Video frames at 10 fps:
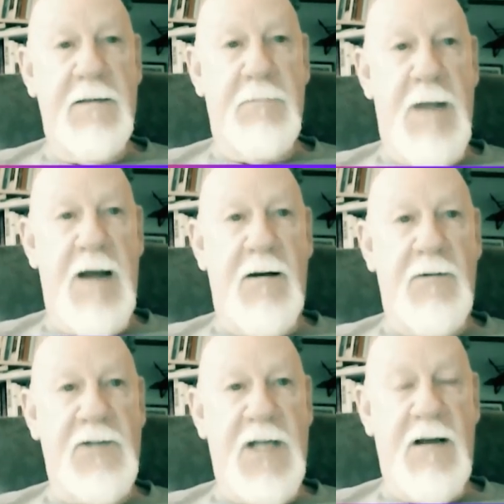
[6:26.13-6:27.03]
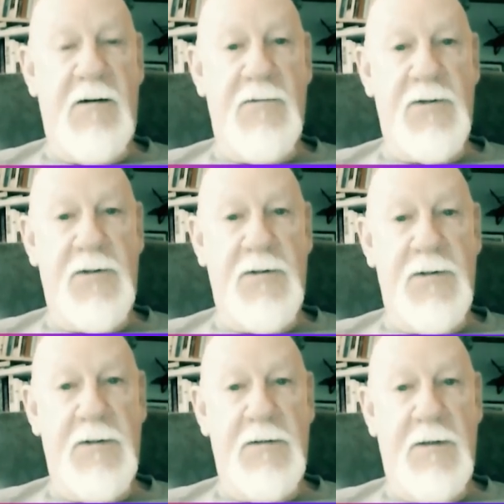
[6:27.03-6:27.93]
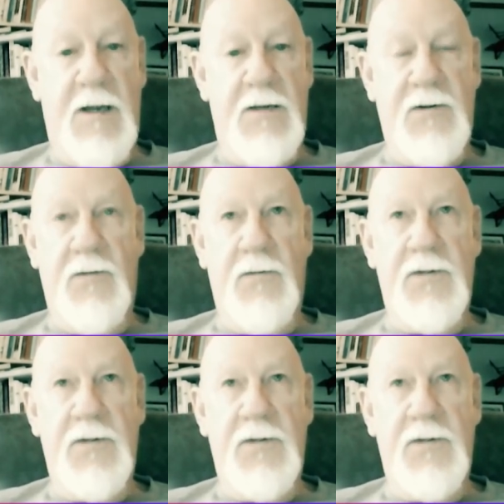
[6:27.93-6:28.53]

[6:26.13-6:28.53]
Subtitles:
biopsychological